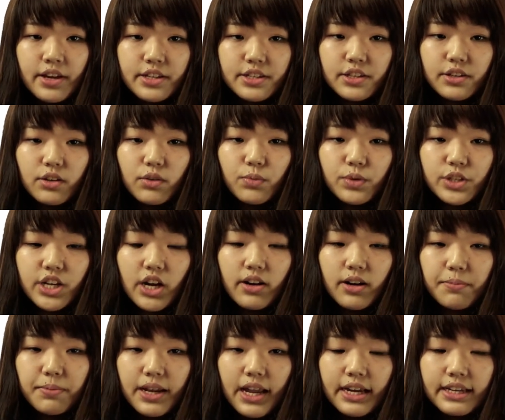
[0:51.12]
So we shall
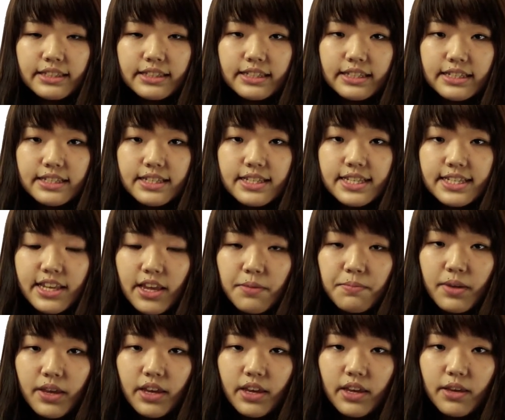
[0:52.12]
apply this same
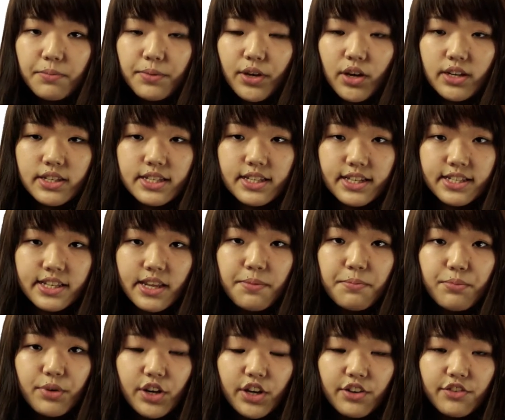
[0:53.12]
A because it's the same
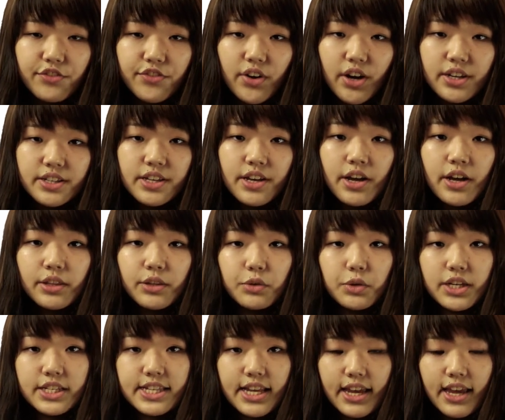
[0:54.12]
braking force to
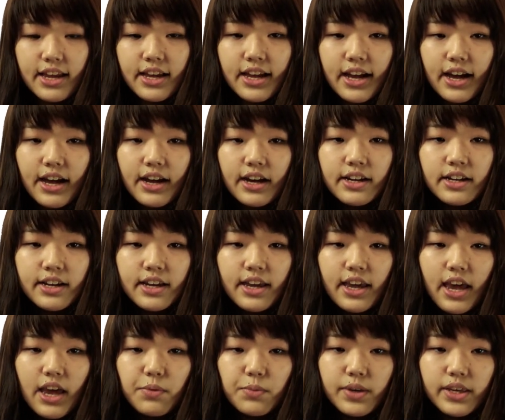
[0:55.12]
the second car.
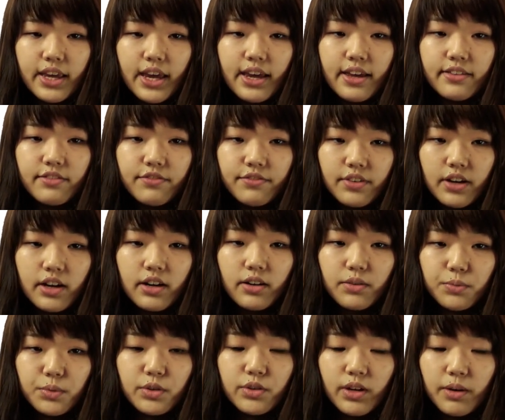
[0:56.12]
And
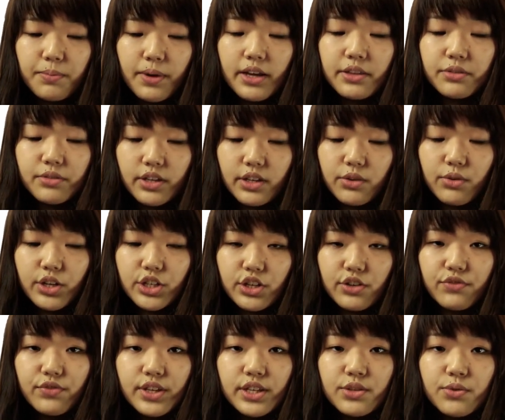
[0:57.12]
we apply to the
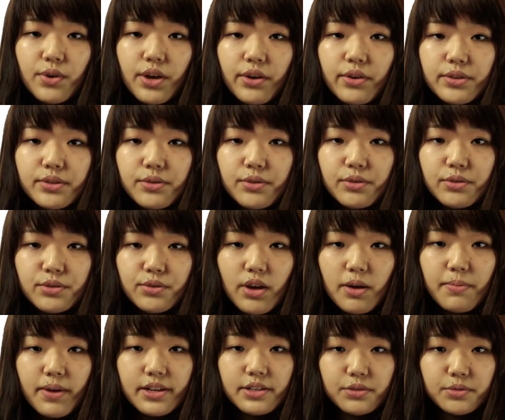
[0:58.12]
equation V squared equals to U squared
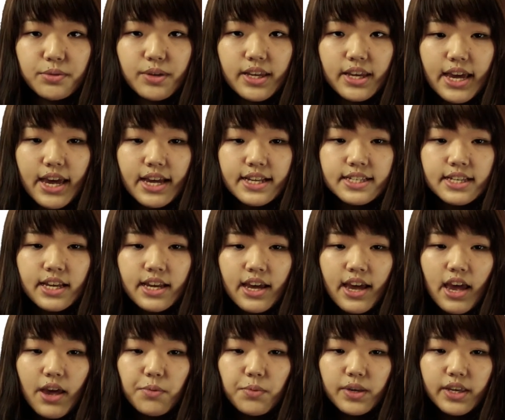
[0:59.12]
plus 2AS,
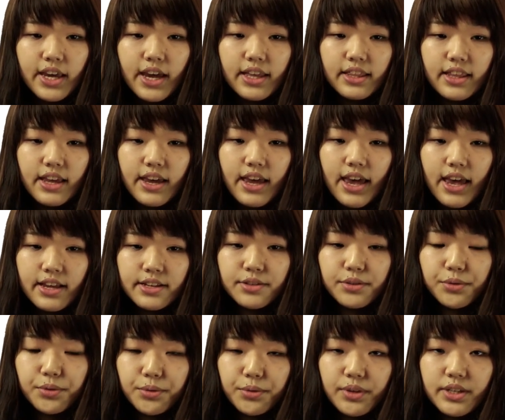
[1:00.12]
and we get that
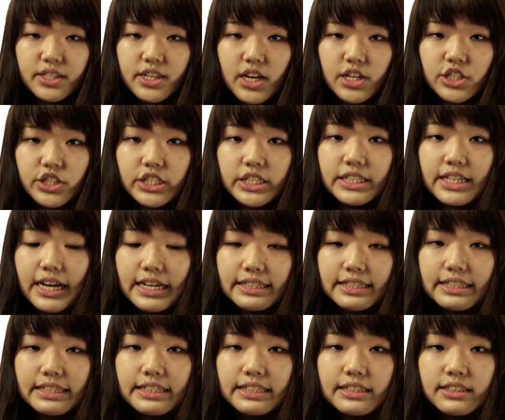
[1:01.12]
S2 is actually
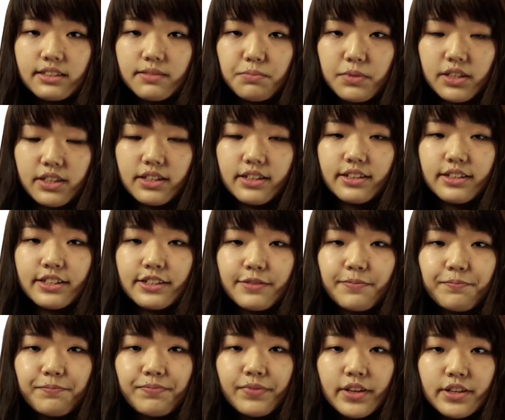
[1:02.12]
90 meters.
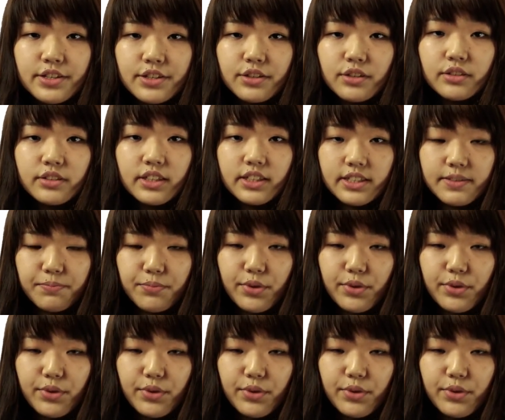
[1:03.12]
So the